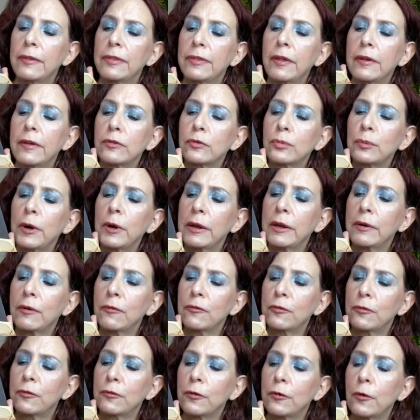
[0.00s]
this
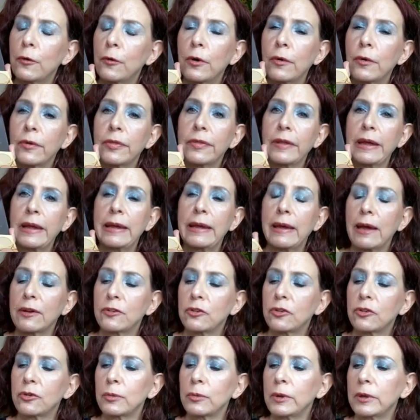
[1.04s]
one for the
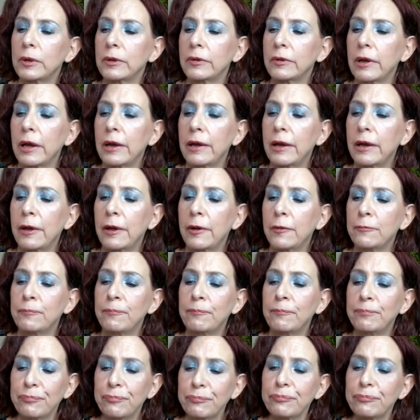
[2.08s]
actual
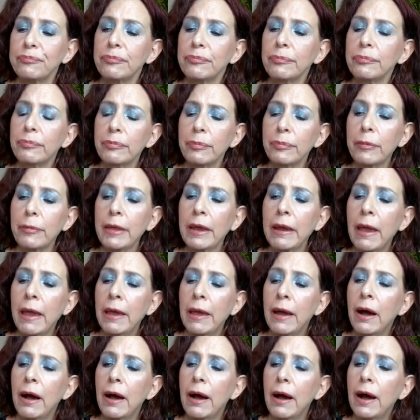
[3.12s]
um,
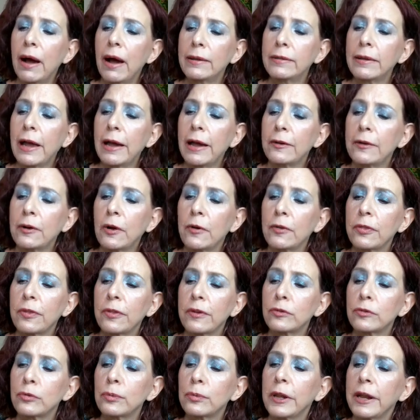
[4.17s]
eyeliner,
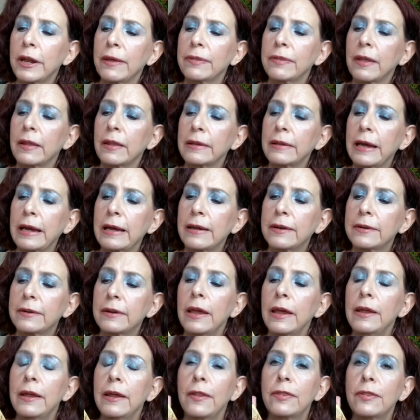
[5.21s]
this one on the lid,
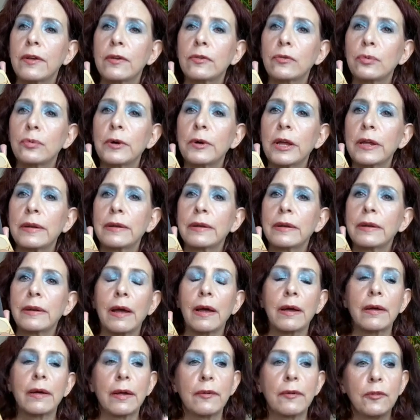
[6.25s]
this
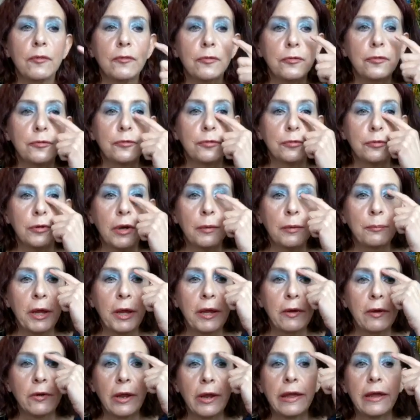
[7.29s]
one from
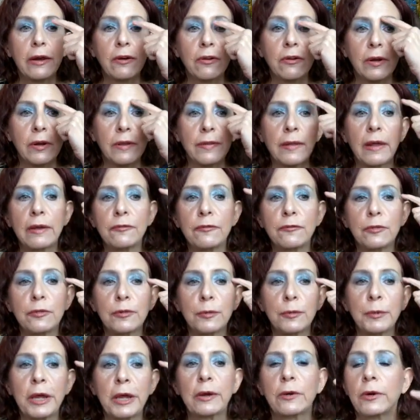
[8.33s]
here to here, and then
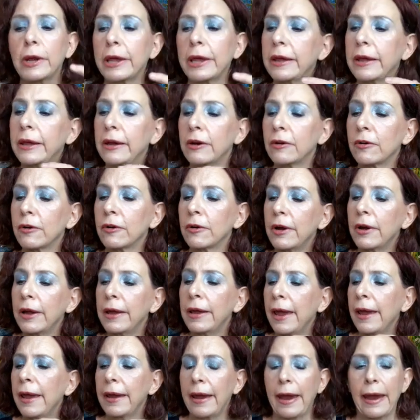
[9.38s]
from here to here.
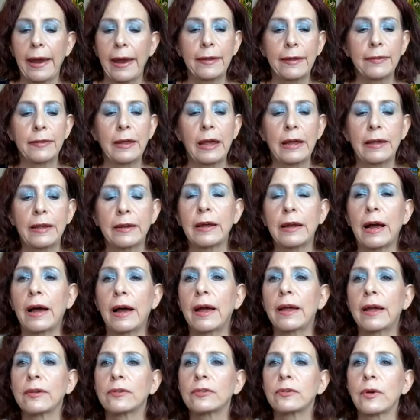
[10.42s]
And then
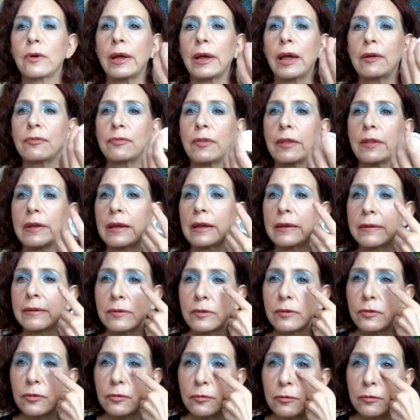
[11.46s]
I also have
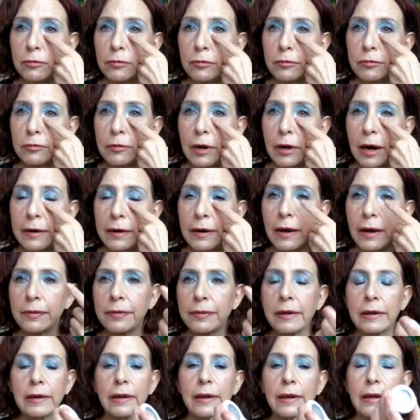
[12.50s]
this right on
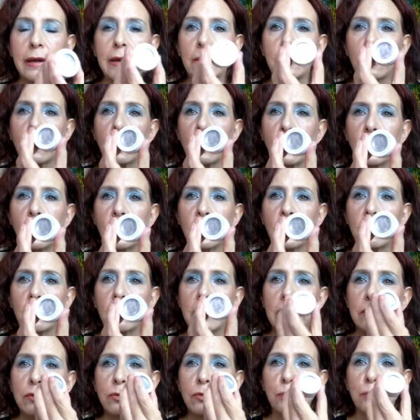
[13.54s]
the inner corner
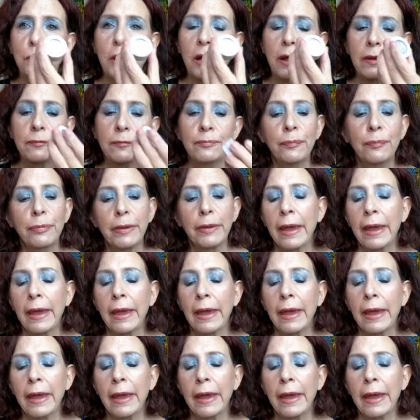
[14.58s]
as well.